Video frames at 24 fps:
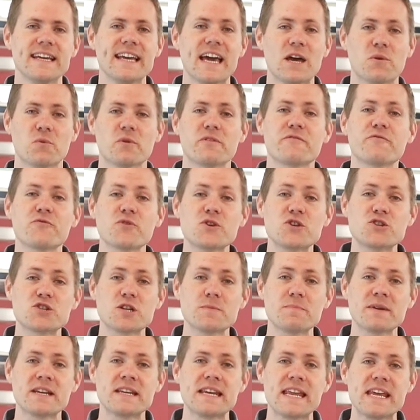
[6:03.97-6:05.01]
And with free
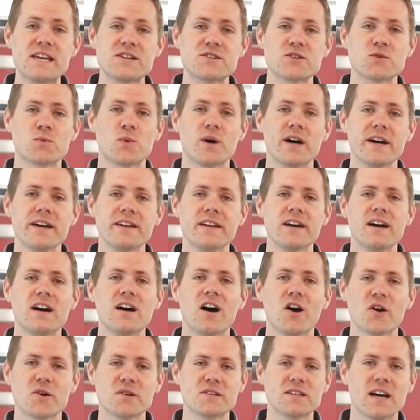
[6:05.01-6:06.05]
shipping nationwide,
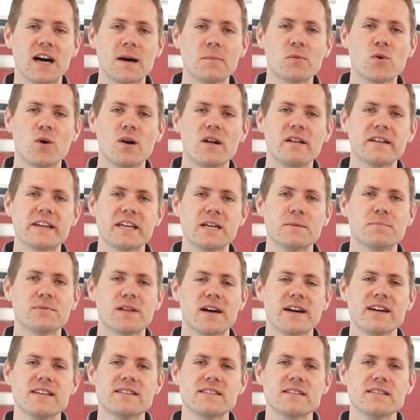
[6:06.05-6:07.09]
our top quality
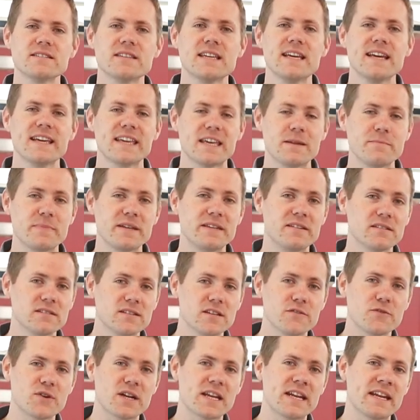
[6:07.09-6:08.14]
appliances can be
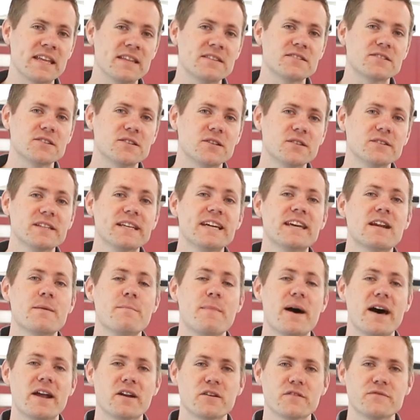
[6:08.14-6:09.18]
delivered and installed in a
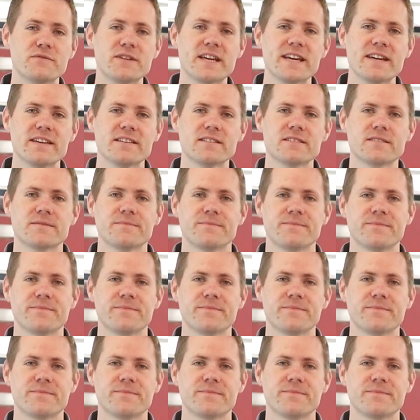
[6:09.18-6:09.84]
matter of days.